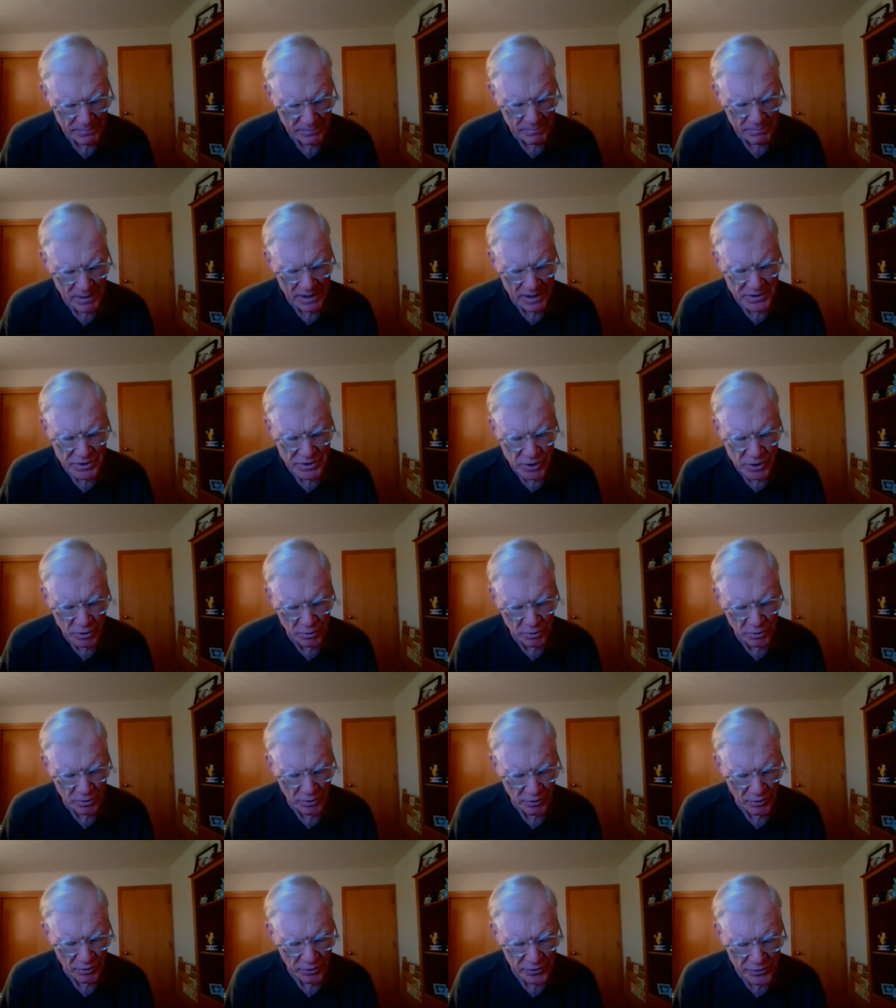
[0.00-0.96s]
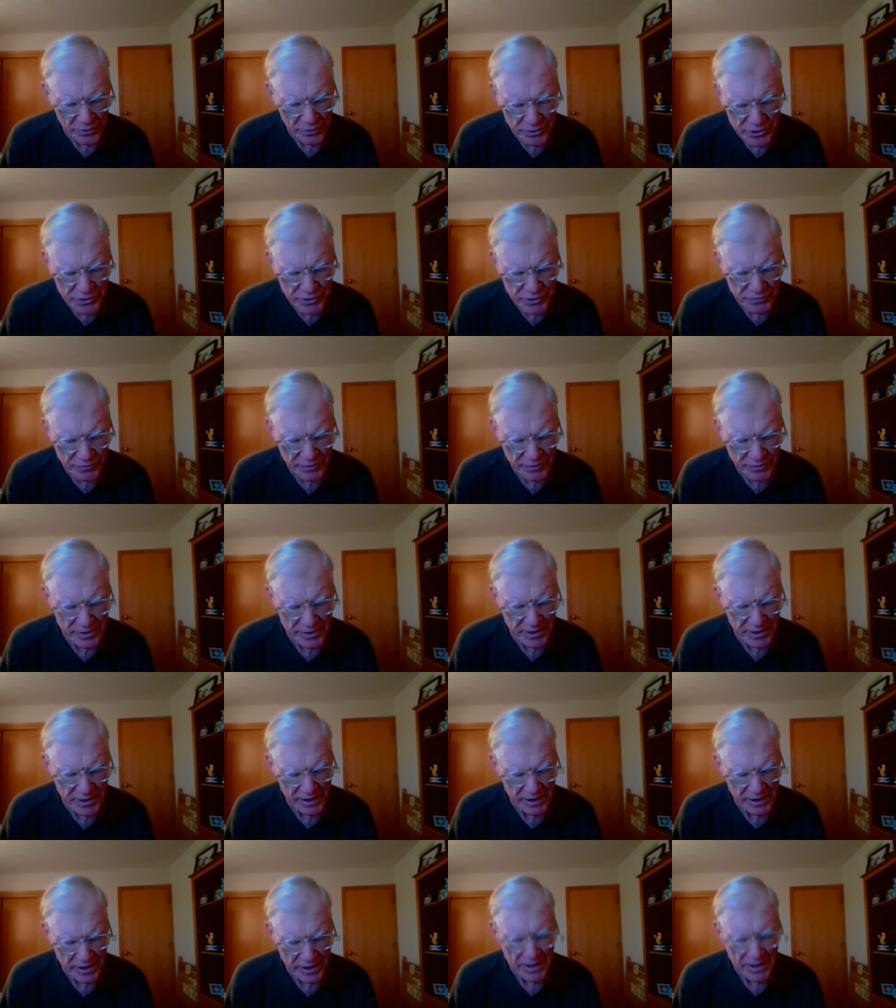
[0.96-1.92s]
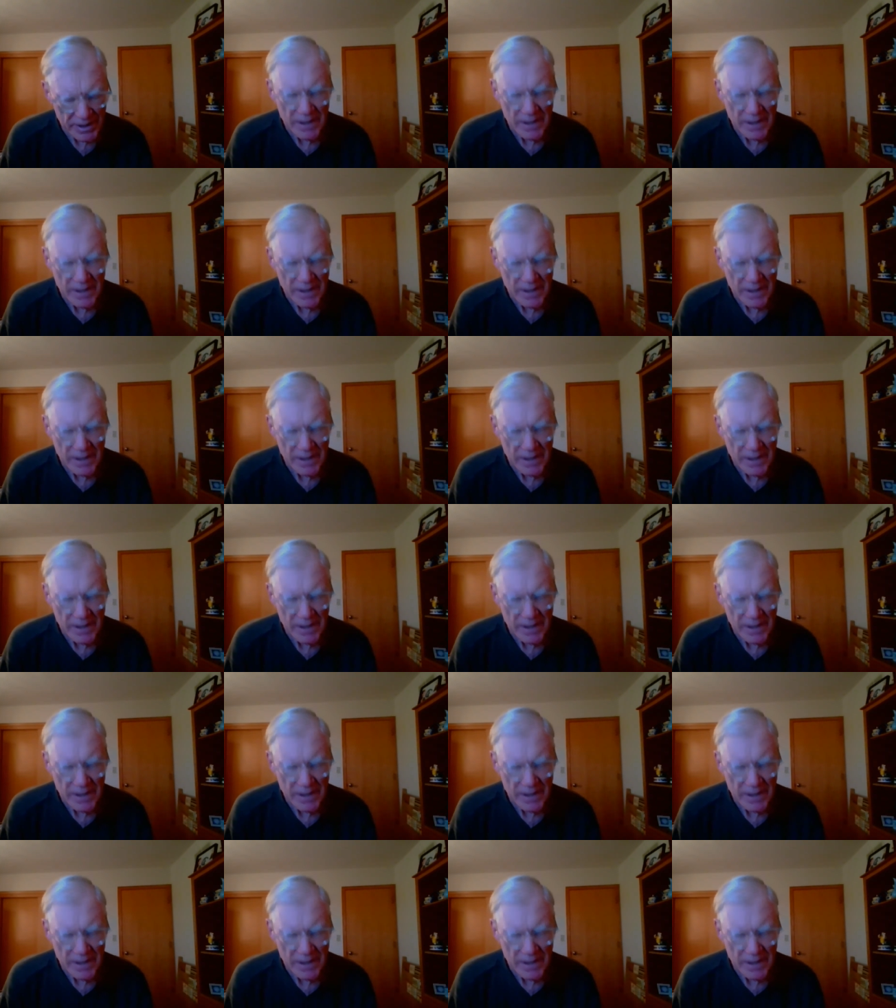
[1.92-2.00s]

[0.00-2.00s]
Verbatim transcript: My soul thirsts for thee,